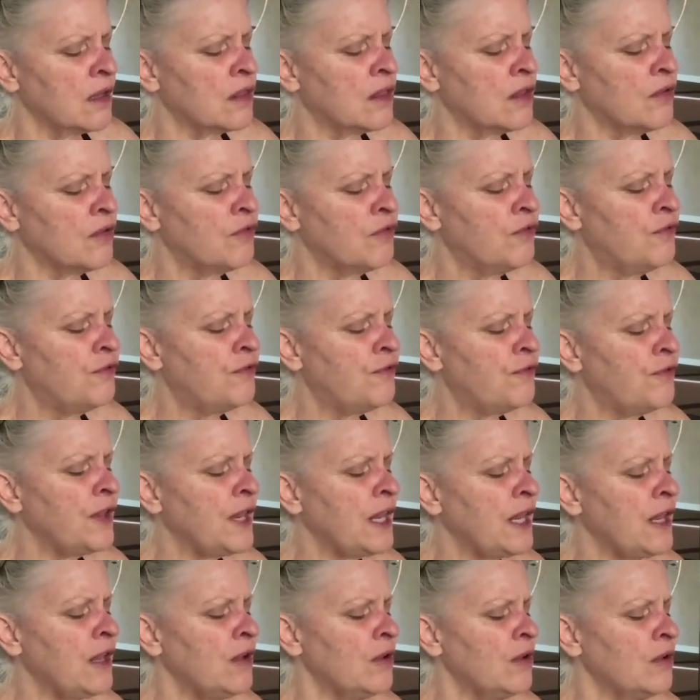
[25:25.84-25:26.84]
the
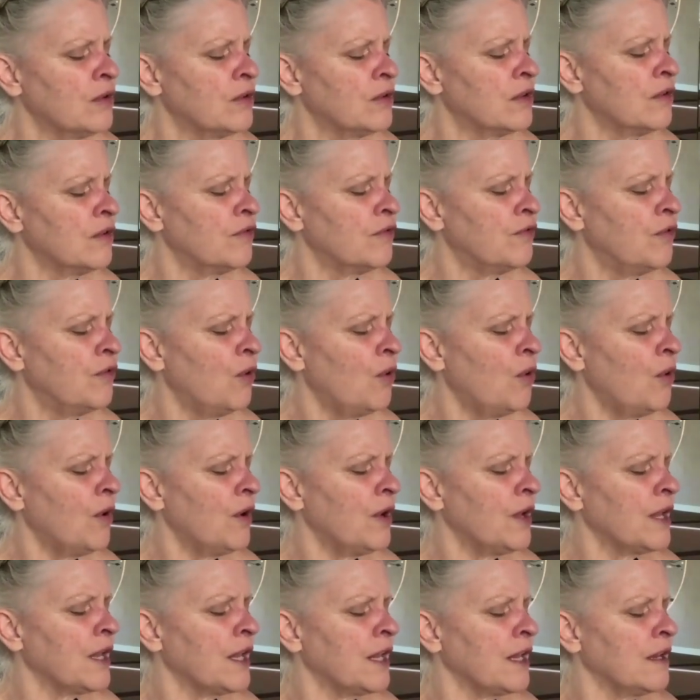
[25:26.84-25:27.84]
field, the
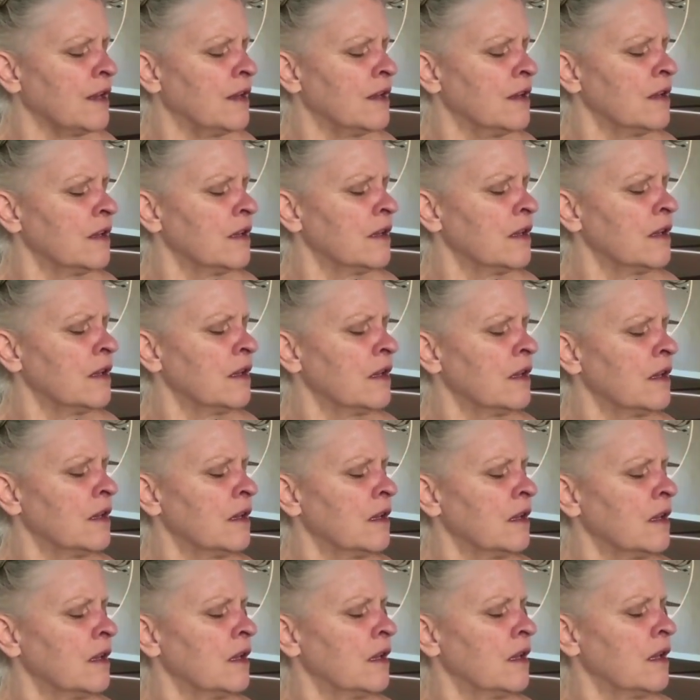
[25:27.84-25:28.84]
void,
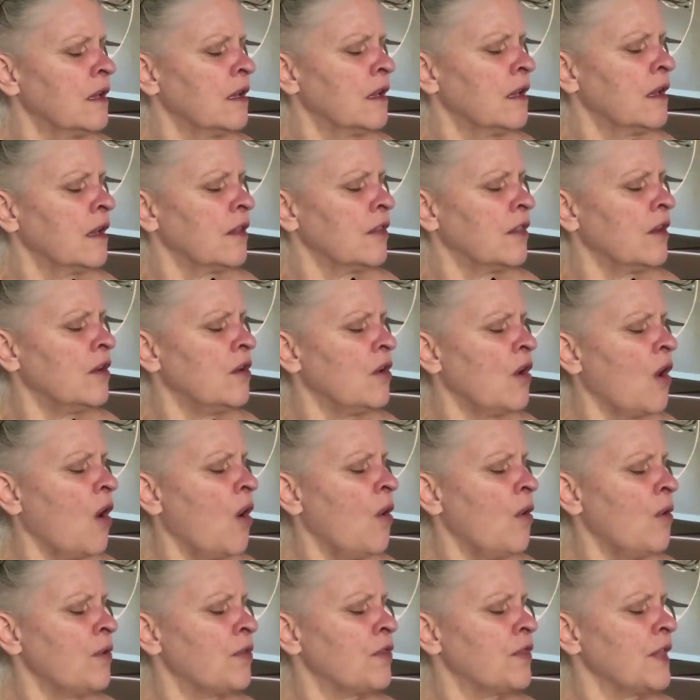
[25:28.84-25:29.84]
the
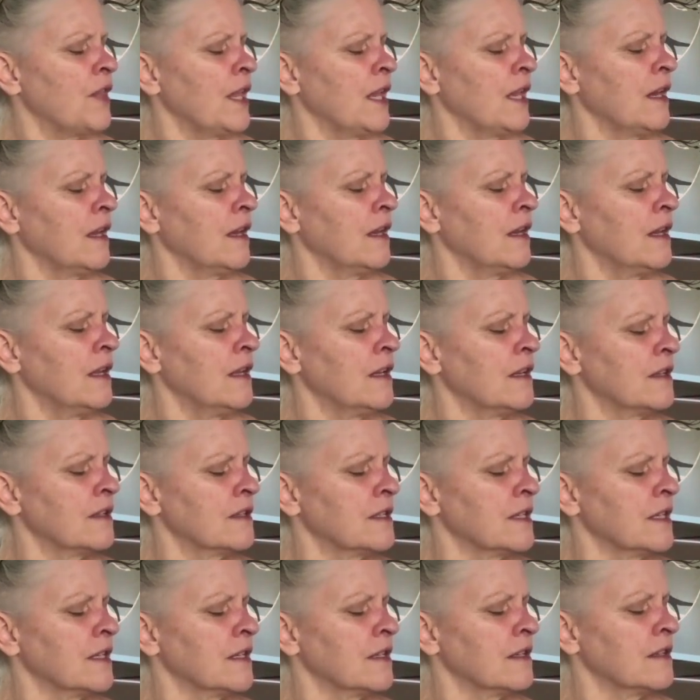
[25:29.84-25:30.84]

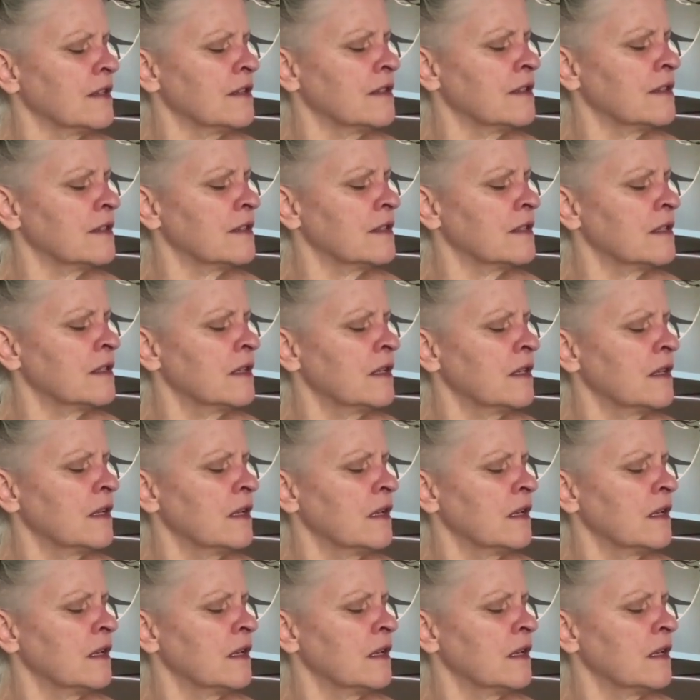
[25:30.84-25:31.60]
nothingness is